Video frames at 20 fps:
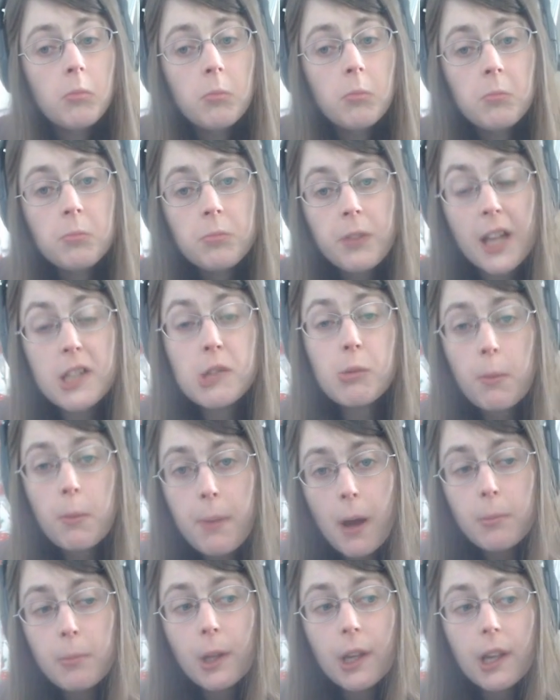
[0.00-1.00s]
That's
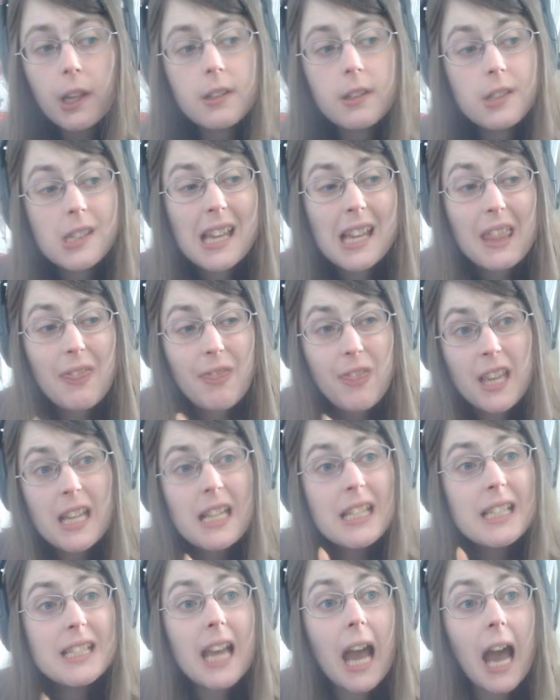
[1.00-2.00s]
Republicans.
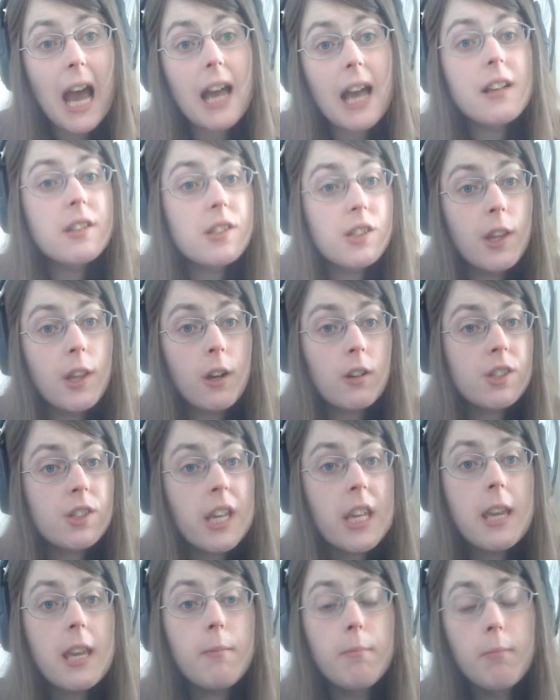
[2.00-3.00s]
These guys, their
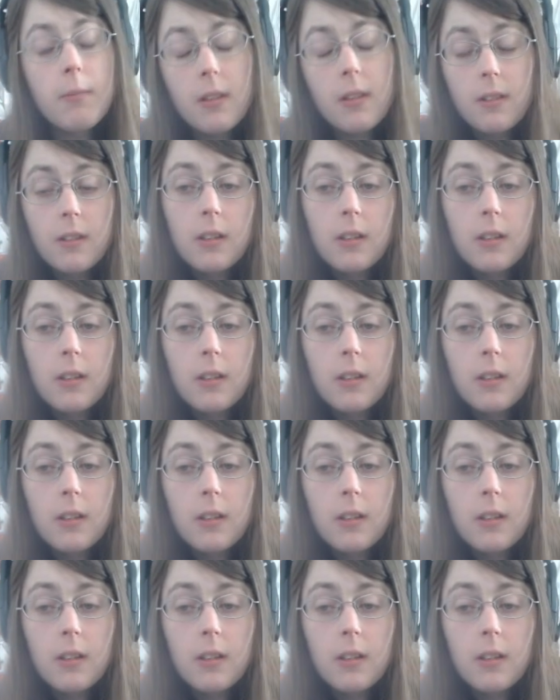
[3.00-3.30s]
team,